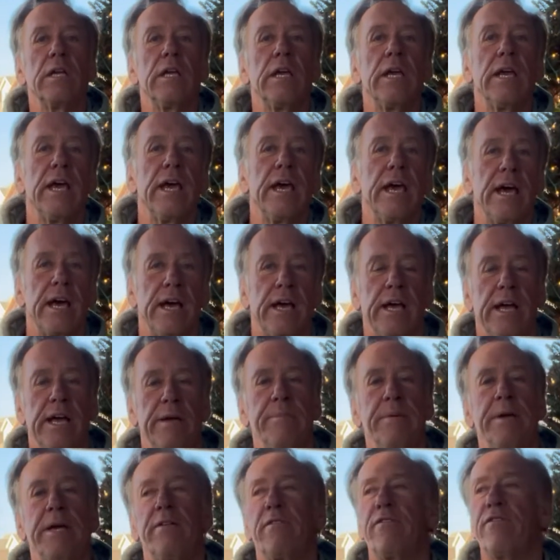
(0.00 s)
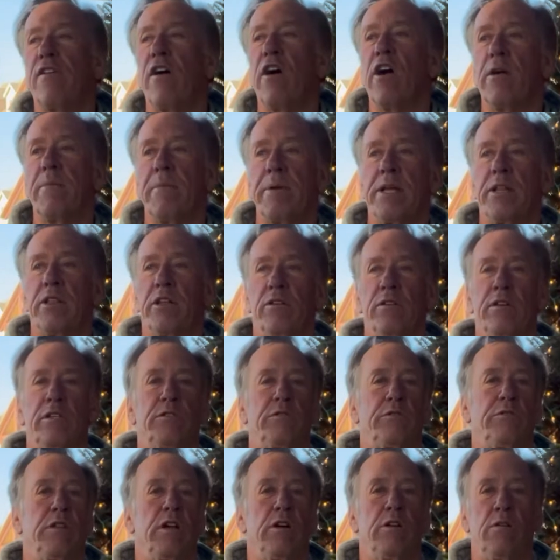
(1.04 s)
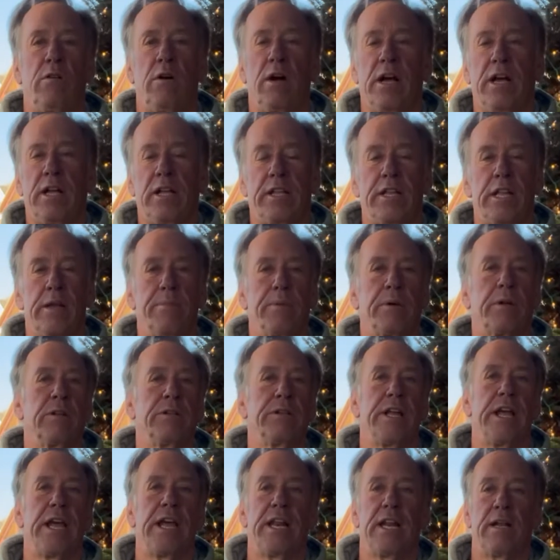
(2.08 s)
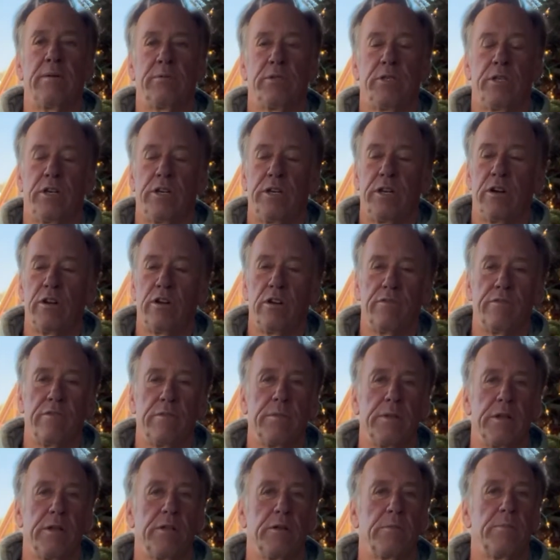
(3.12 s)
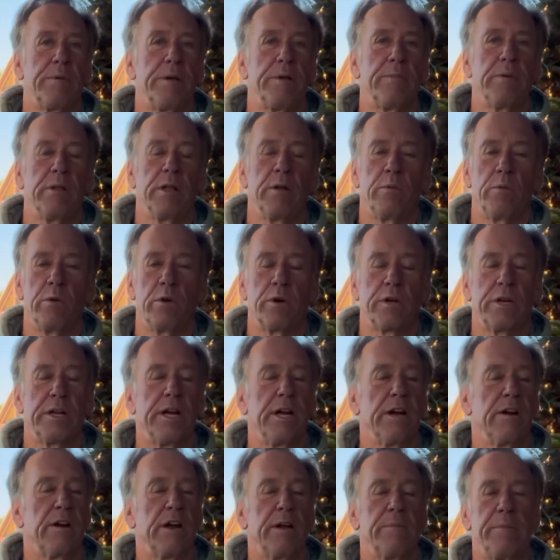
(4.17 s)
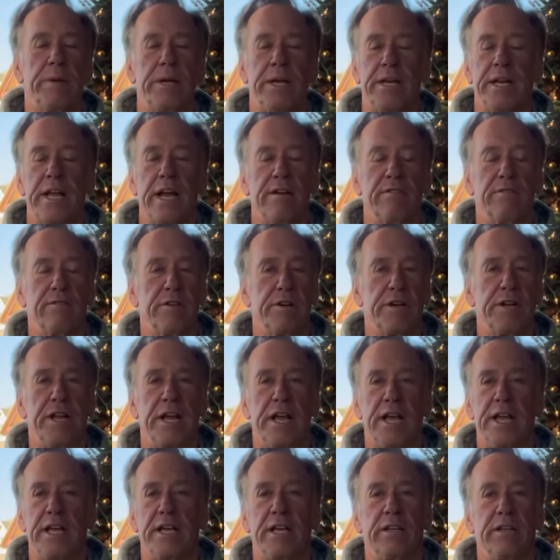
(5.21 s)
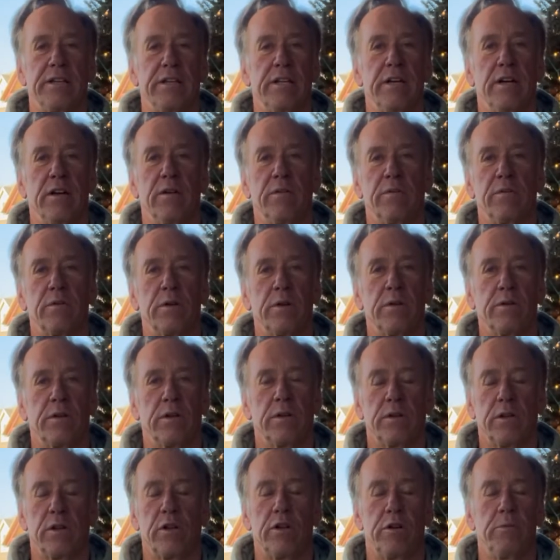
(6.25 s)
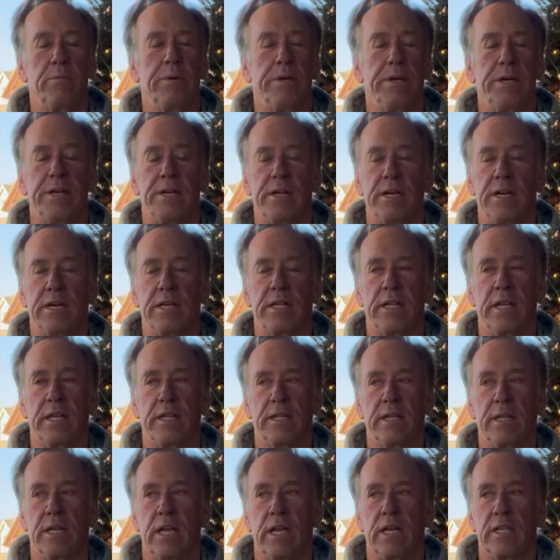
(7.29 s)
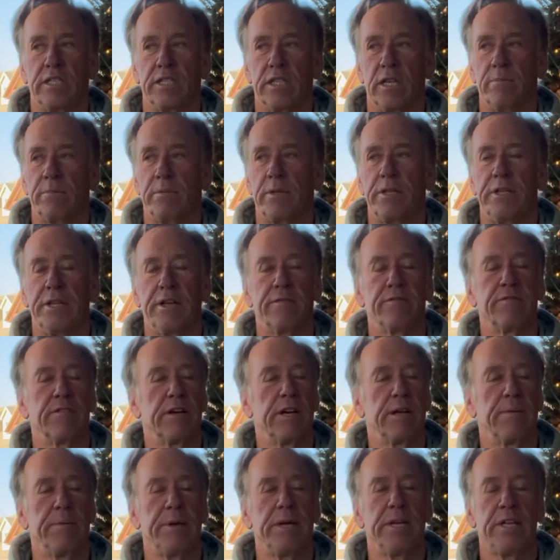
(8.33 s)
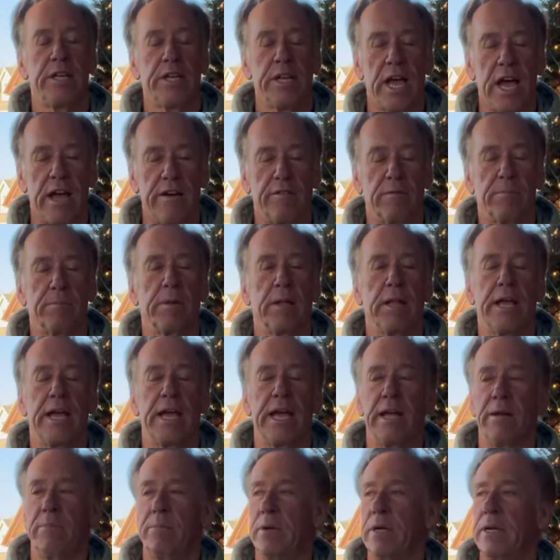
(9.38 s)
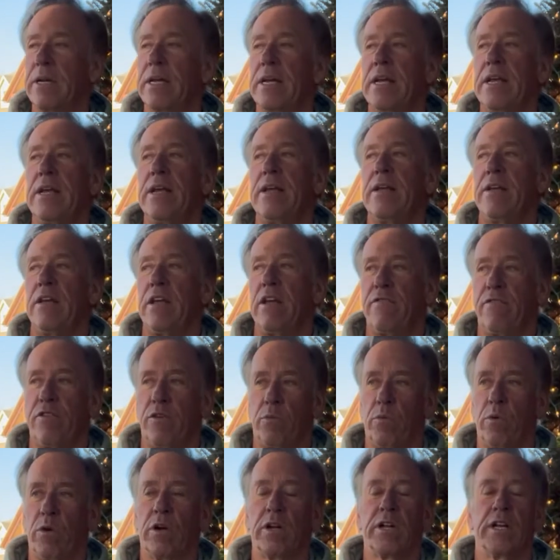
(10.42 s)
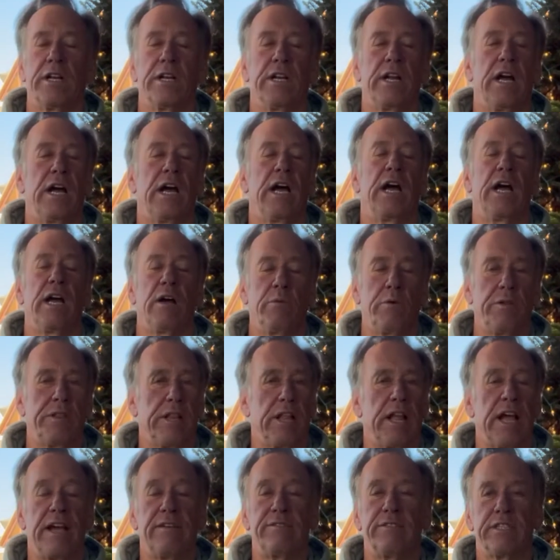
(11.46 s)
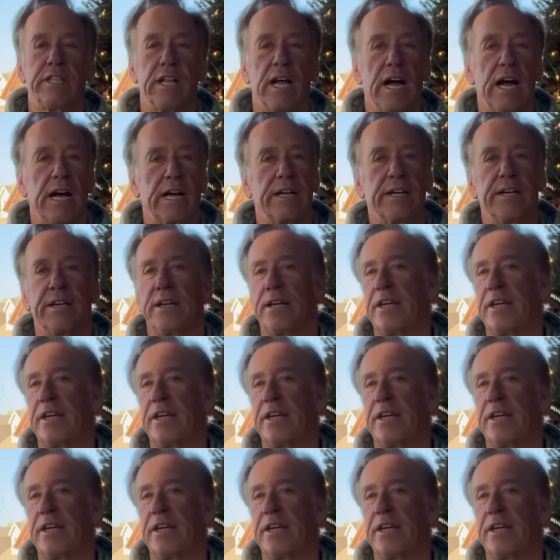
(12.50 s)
Yeah, I mean, farming, there is no typical day, and I'm sure you heard from the other people that work here. I mean, every day, could be something different. I mean, you have a plan, but if you're working with livestock,